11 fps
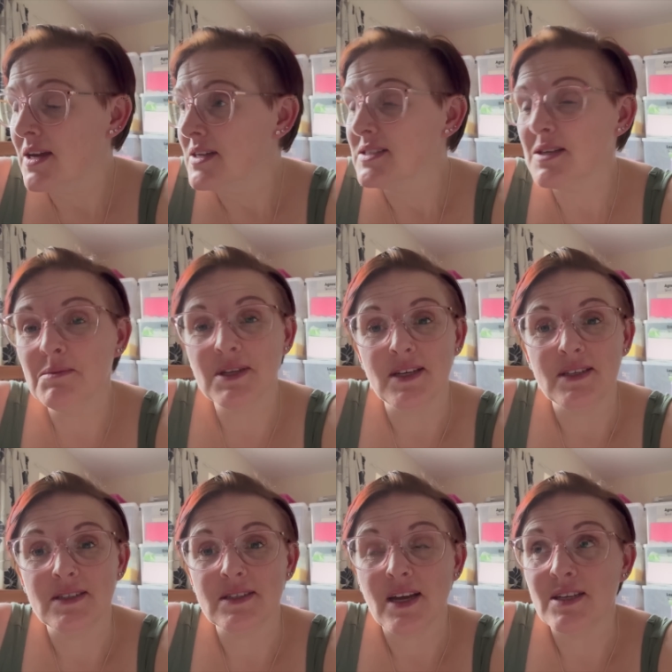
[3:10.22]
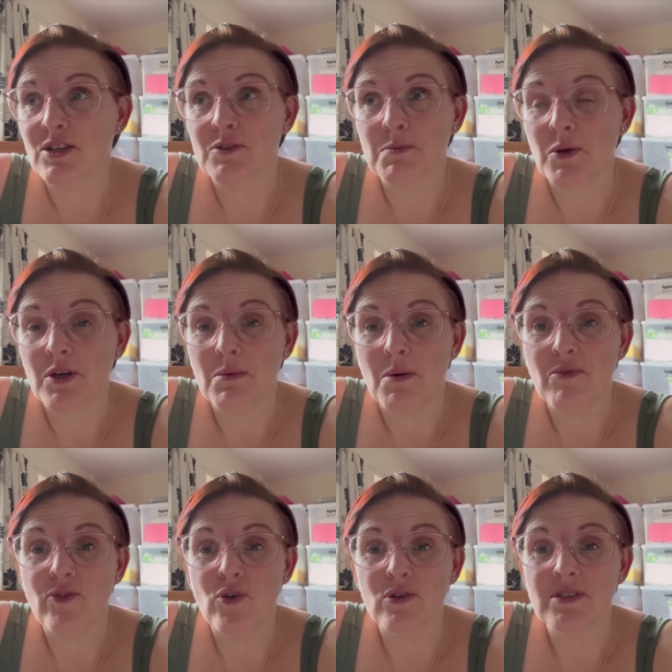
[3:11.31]
some days, as I've spoken about
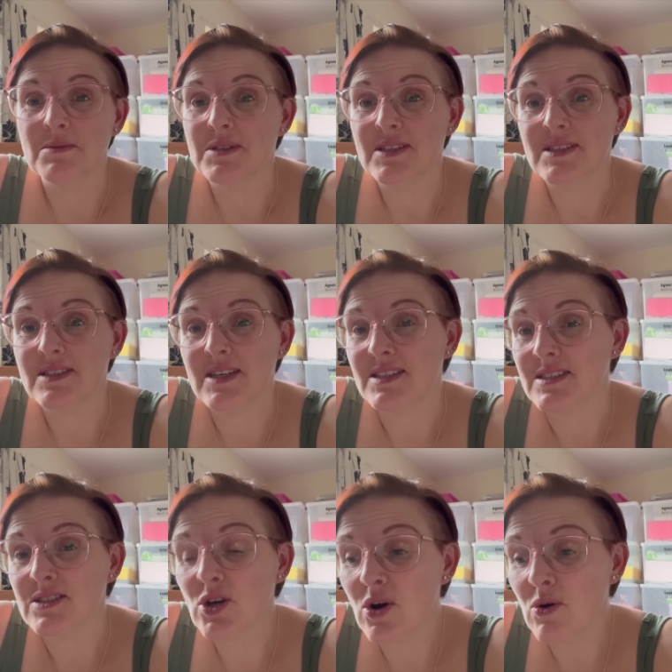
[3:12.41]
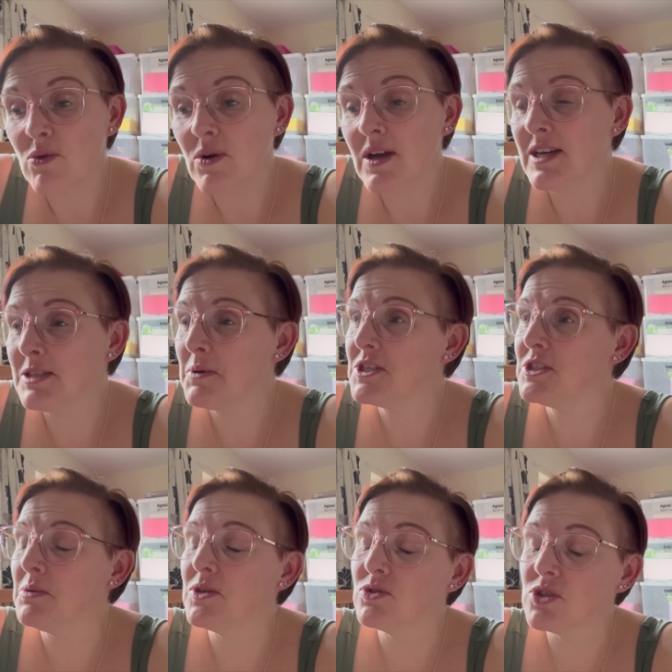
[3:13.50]
before, some days it takes its toll, especially
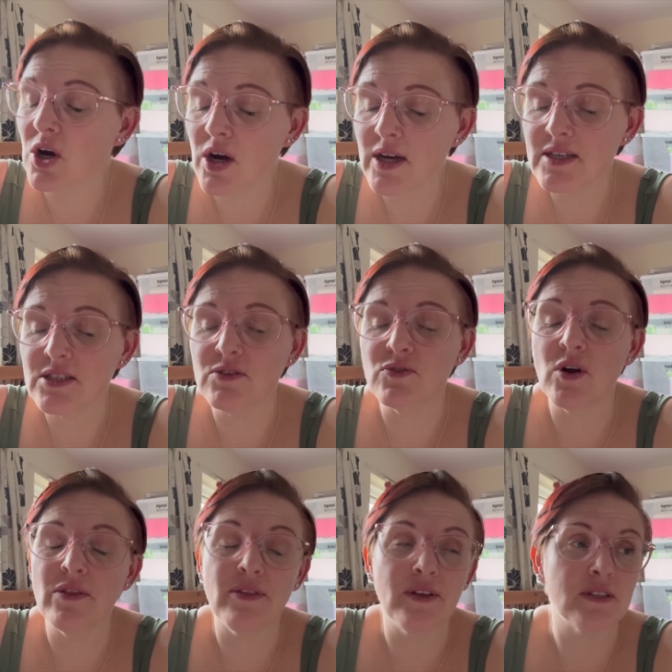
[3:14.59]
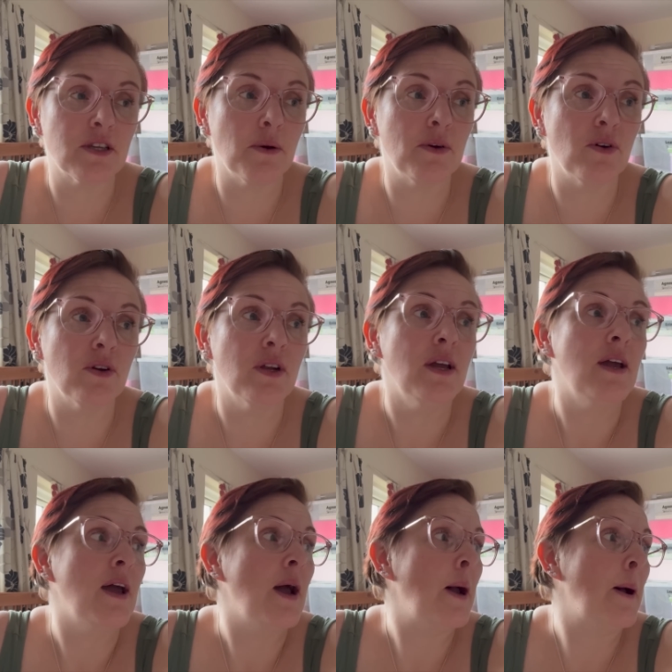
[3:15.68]
when you're tired and you've got other things going on.
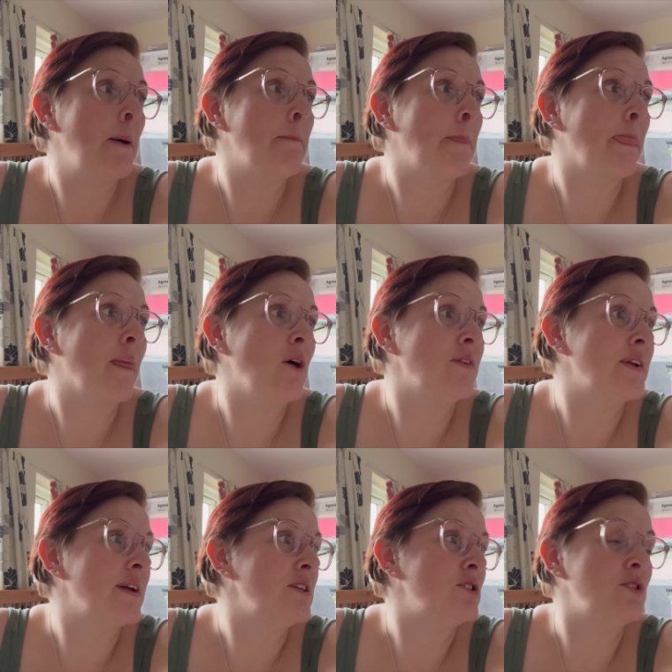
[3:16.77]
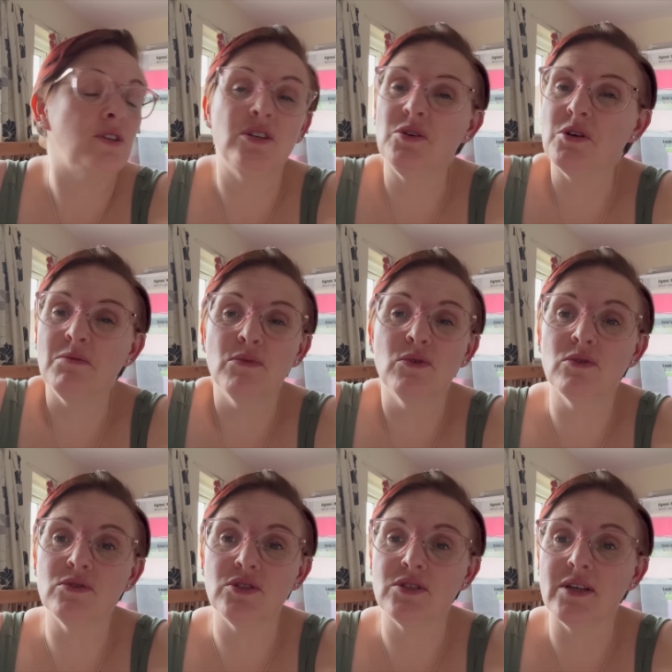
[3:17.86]
Um, other days you can more
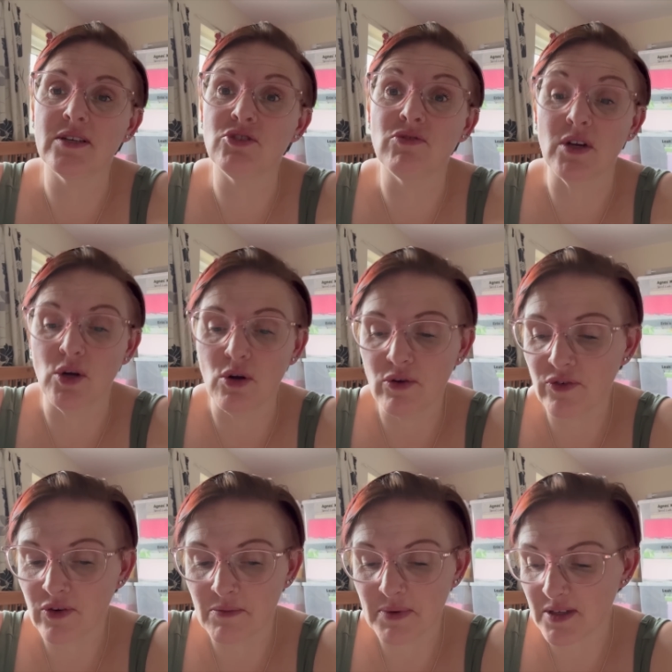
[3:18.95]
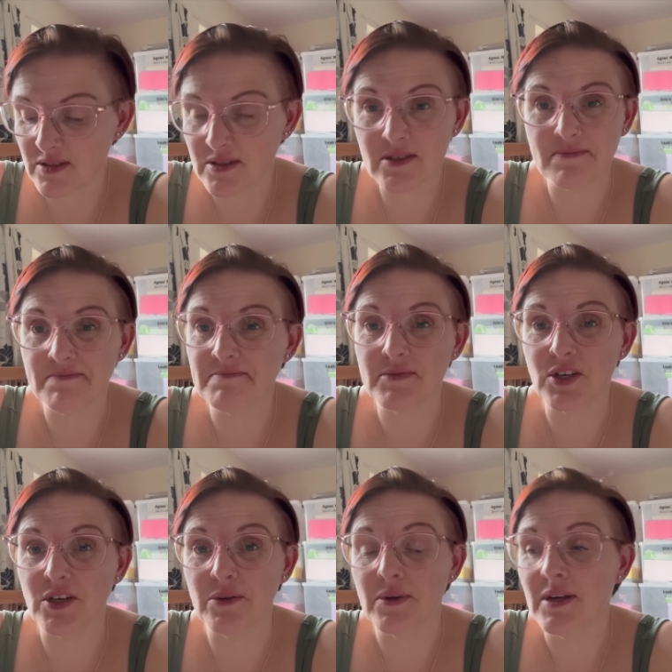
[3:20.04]
just like shrug it off because, you
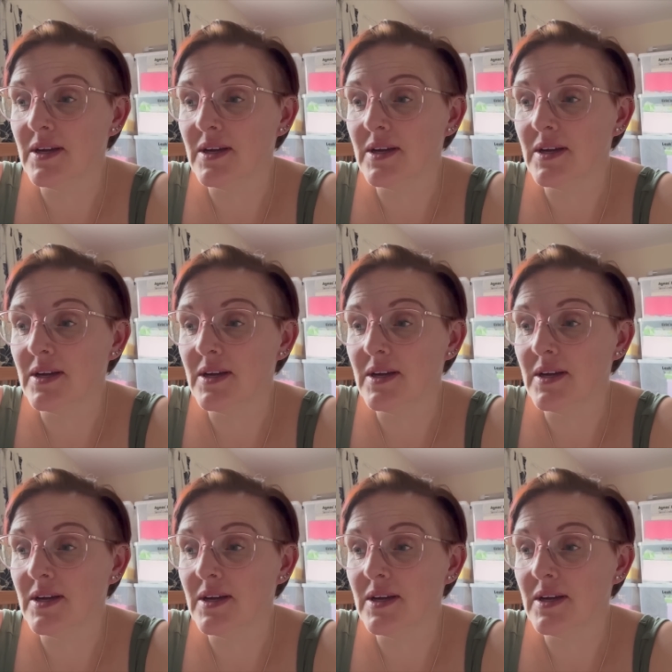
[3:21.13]
know,